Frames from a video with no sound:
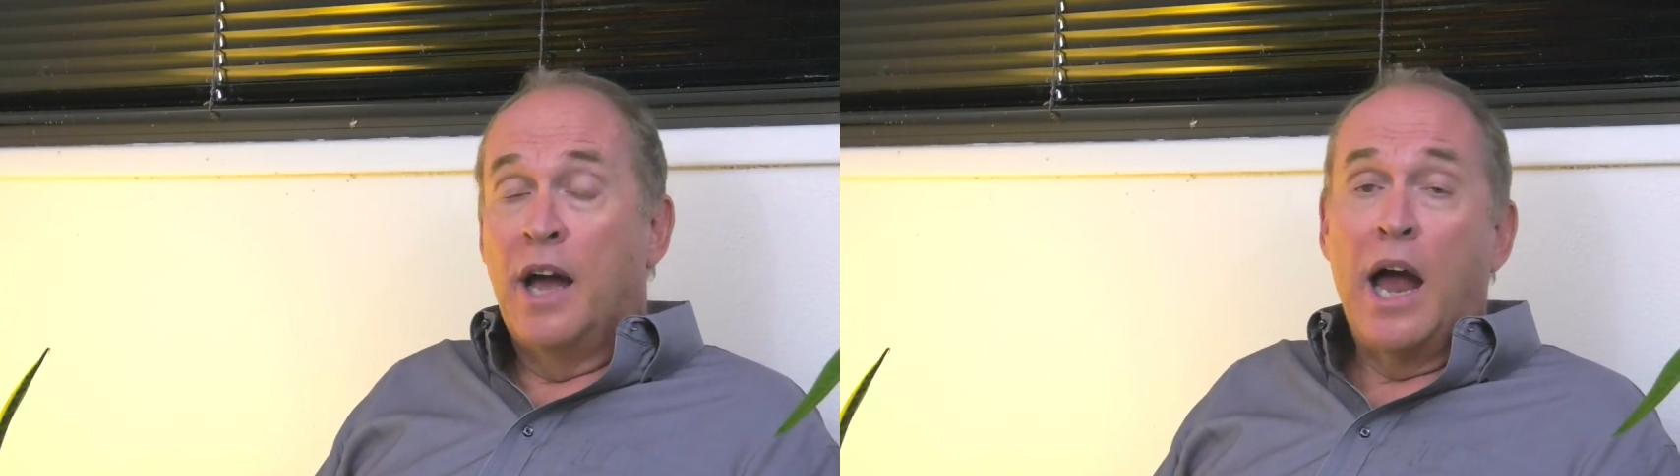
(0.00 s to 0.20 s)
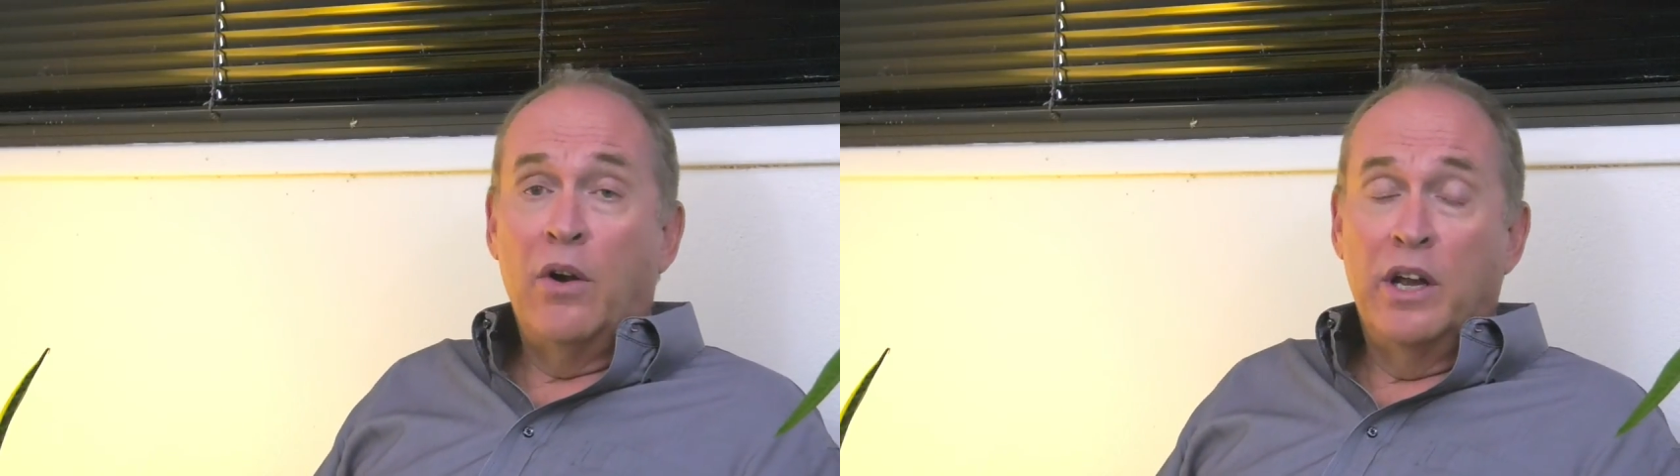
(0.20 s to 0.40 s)

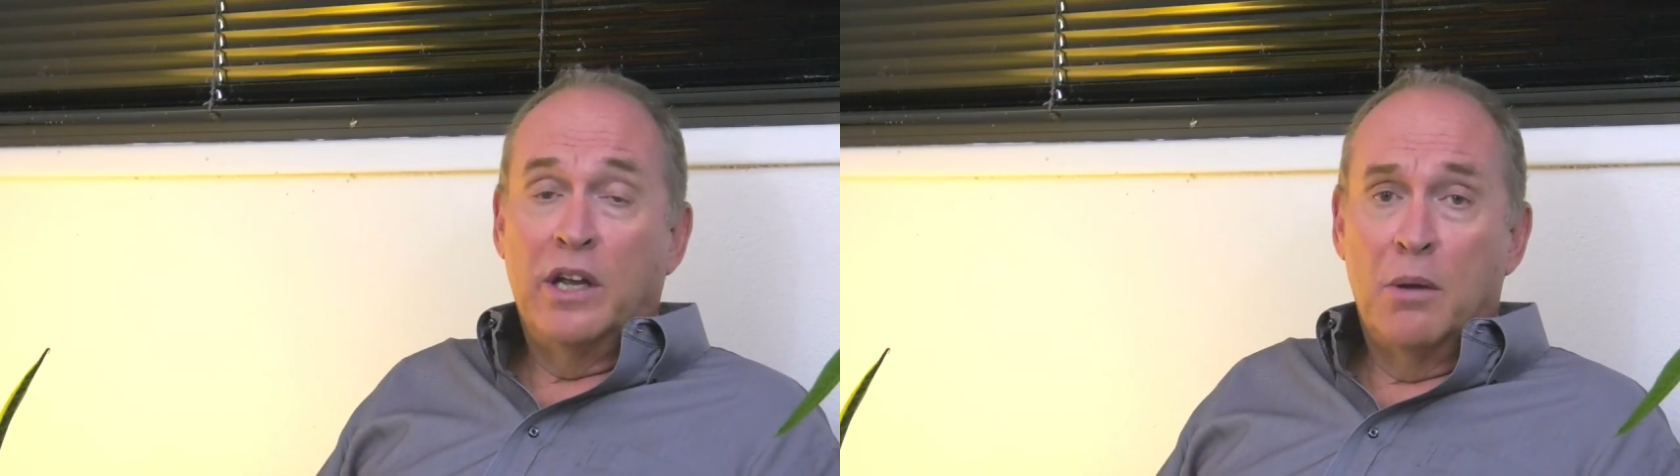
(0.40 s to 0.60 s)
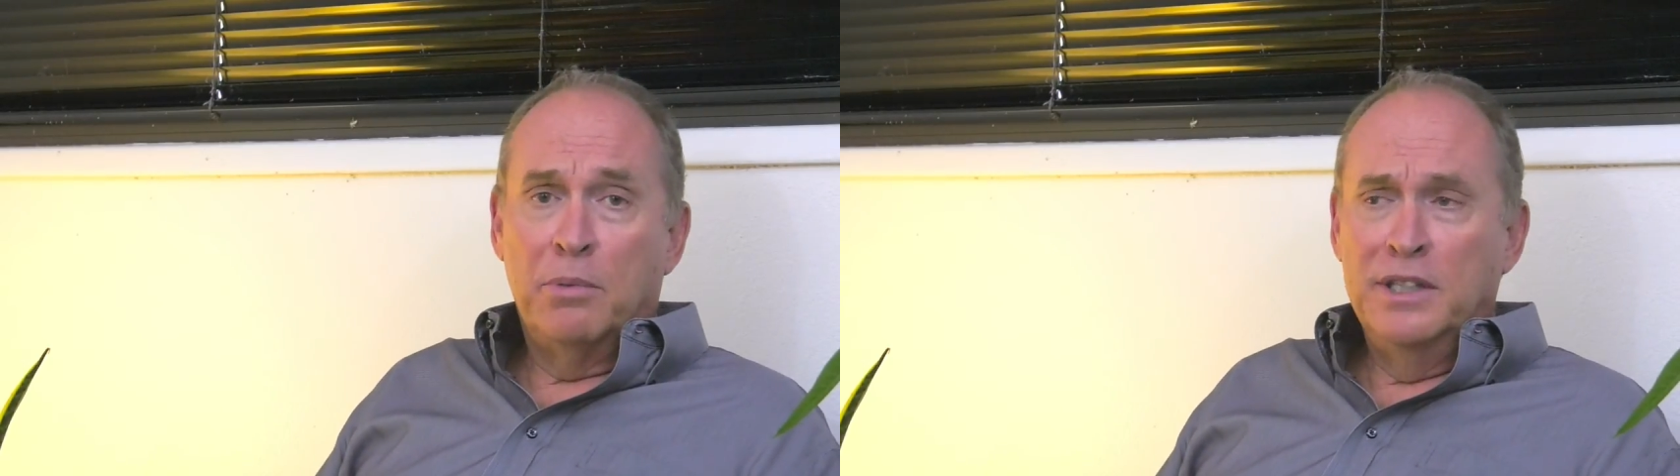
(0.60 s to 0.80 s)
hiring
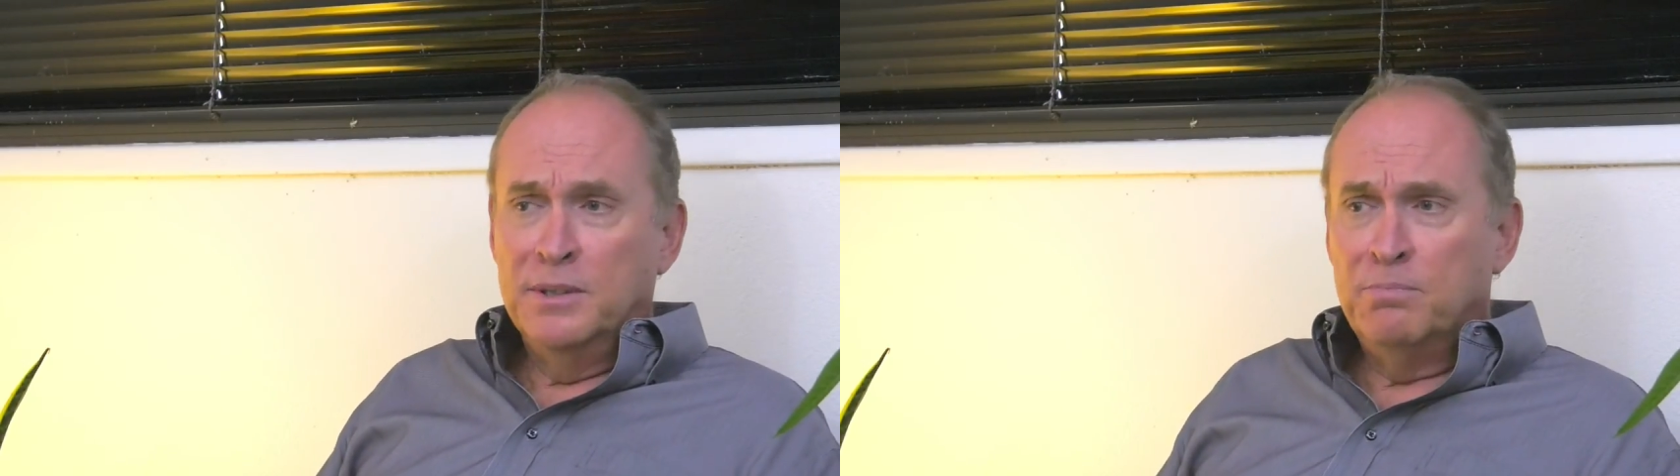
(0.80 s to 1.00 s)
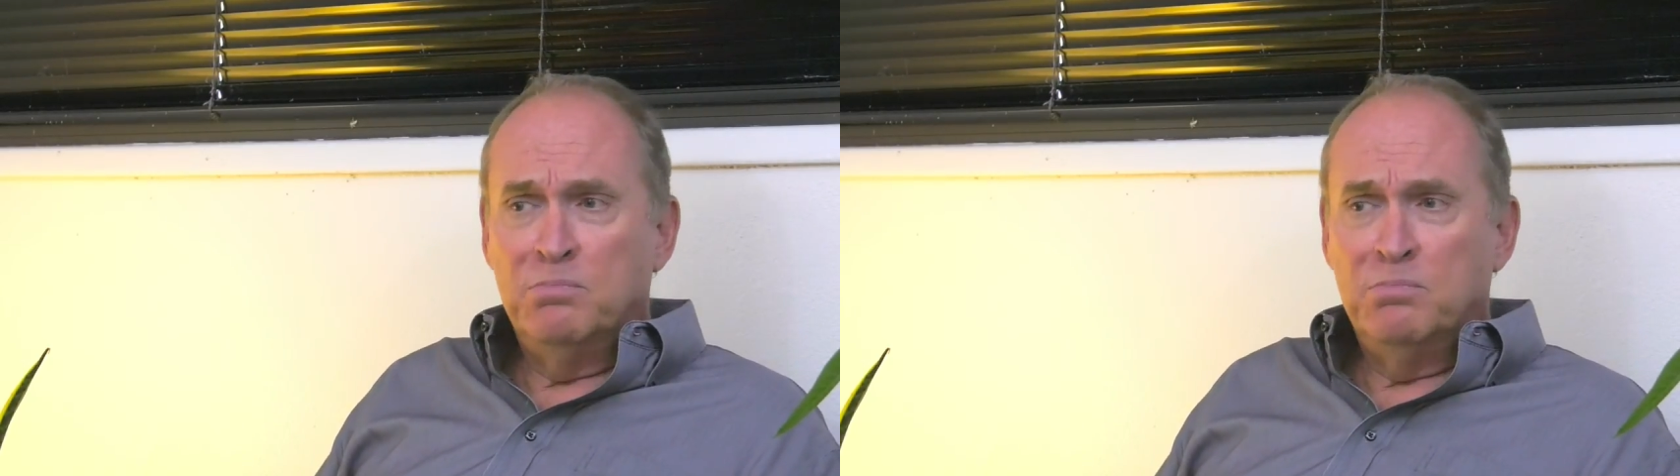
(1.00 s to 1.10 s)
companies,